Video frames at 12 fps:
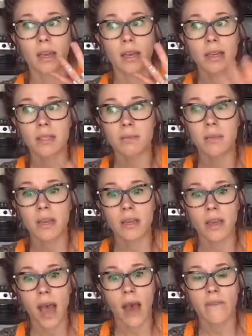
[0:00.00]
is
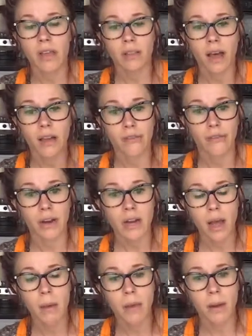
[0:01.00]
me having life
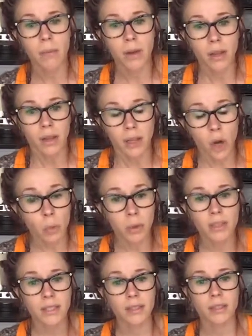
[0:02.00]
freedom and, you know,
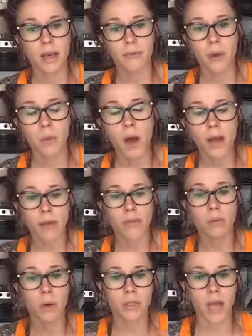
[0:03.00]
building the life I want,
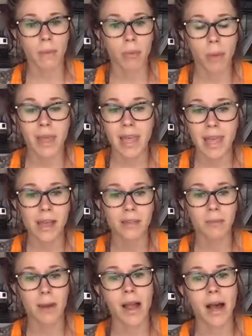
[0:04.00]
having more time with my
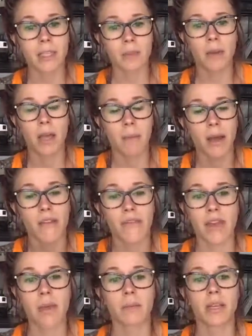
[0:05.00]
kids, my husband, my
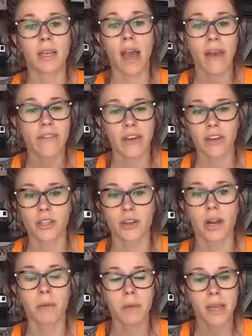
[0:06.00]
family,
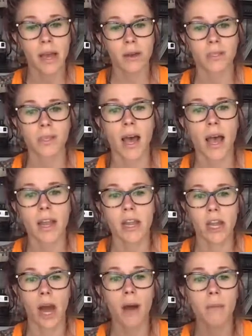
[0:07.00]
adventuring, being outside,
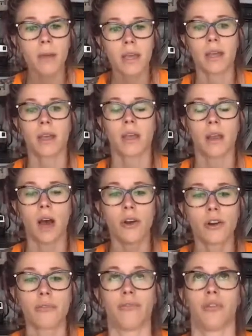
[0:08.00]
not being
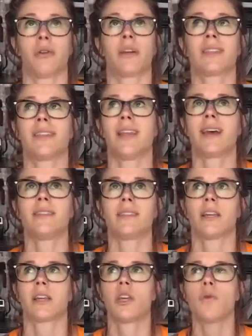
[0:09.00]
under fluorescent lights
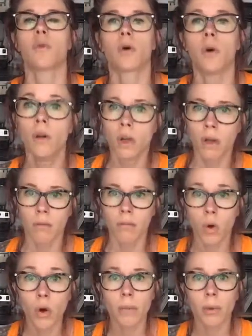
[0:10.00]
in a cubicle,
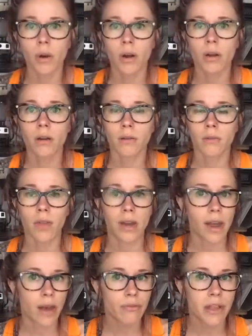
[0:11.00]
more important
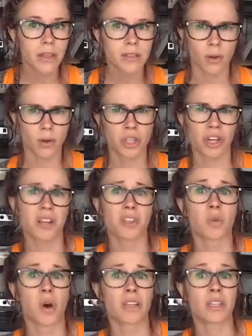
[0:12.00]
than Netflix? Or should I
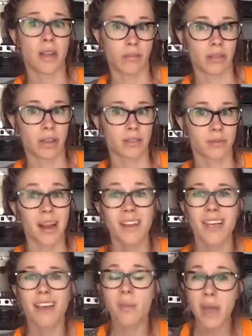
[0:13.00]
just watch Netflix, right?
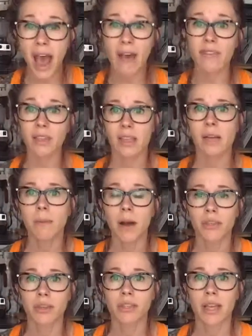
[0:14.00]
Like, we have to think
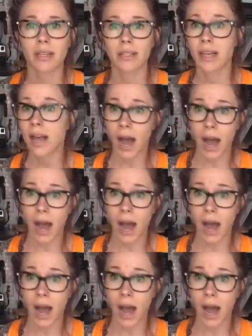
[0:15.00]
about those things.